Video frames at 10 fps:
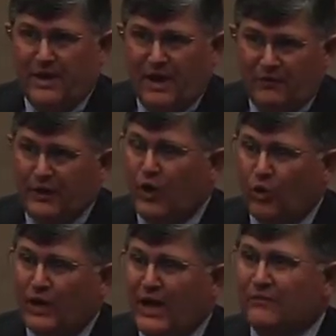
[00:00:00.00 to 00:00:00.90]
If you
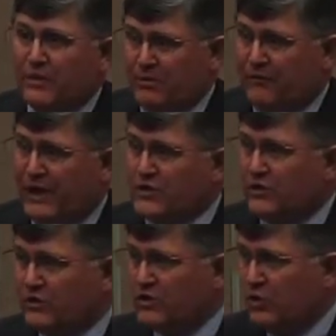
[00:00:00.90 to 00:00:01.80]
don't have the
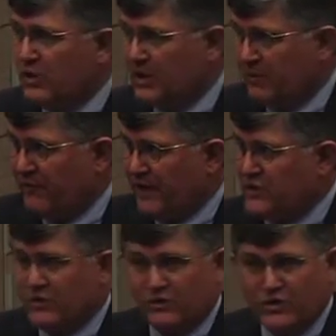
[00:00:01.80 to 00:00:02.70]
professionals do what the
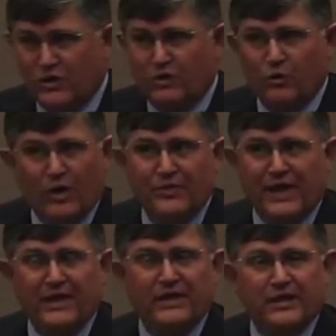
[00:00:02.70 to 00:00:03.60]
professionals do, one
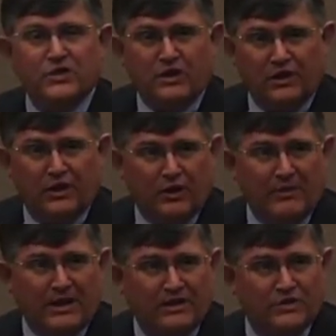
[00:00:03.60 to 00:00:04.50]
thing that is clear
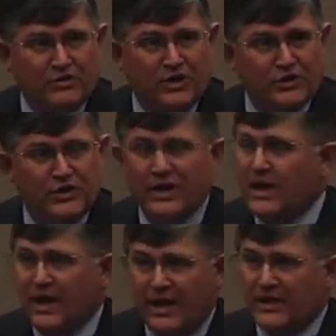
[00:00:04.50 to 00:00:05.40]
about construction
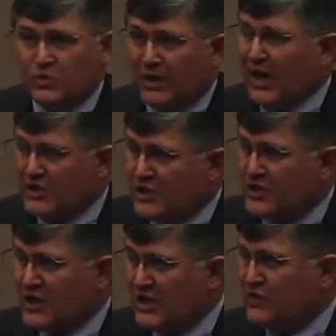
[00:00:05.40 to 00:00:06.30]
is we're not
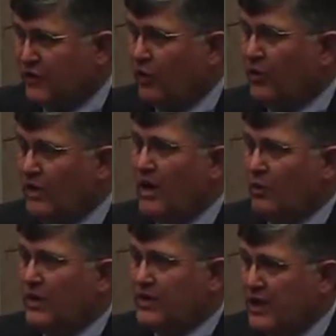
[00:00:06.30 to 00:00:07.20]
successful
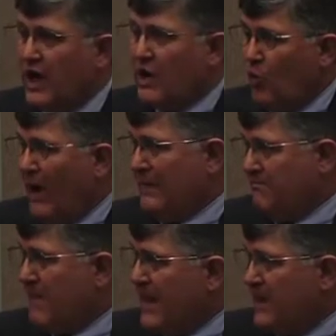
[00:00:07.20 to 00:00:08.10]
with young white
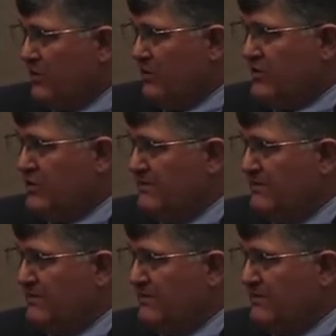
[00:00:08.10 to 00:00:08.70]
males.